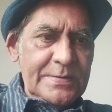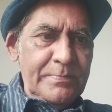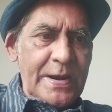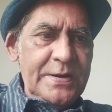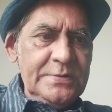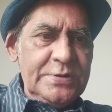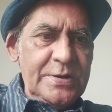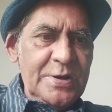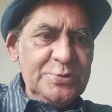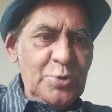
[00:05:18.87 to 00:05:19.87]
Maiden 3
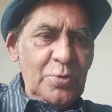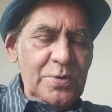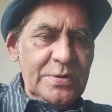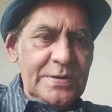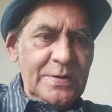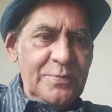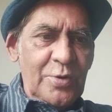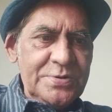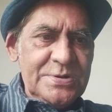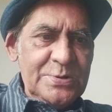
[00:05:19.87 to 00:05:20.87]
years old,
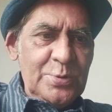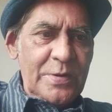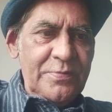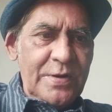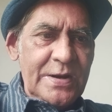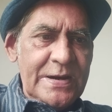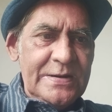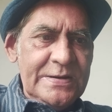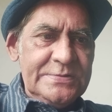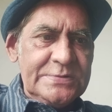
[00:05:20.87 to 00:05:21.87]
horses who have run
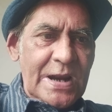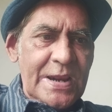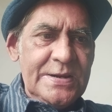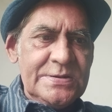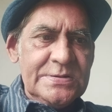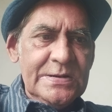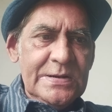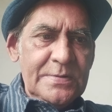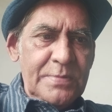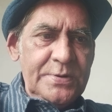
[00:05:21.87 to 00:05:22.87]
at least thrice,
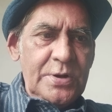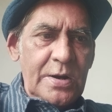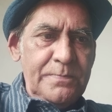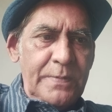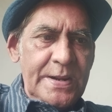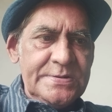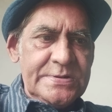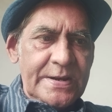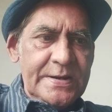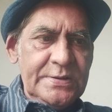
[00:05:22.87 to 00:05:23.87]
but not placed
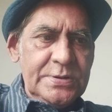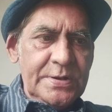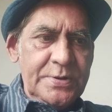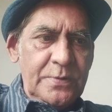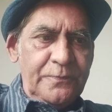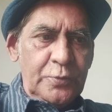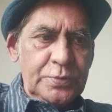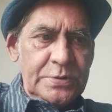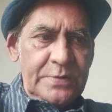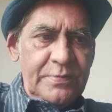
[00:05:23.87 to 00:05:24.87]
second, third or
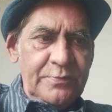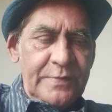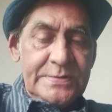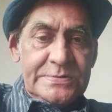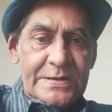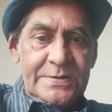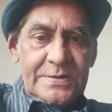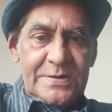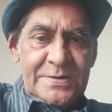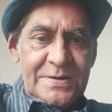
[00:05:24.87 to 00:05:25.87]
fourth, even once
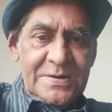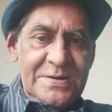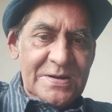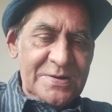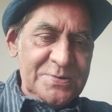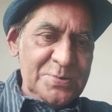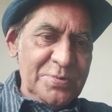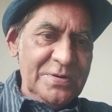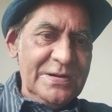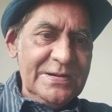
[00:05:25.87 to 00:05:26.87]

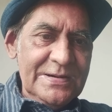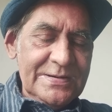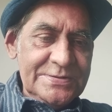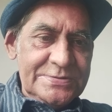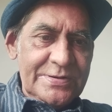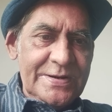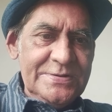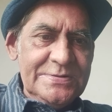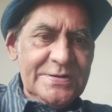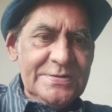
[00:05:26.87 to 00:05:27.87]
ineligible.
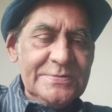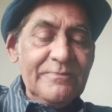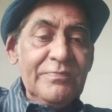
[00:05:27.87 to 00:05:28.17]
Strange it is.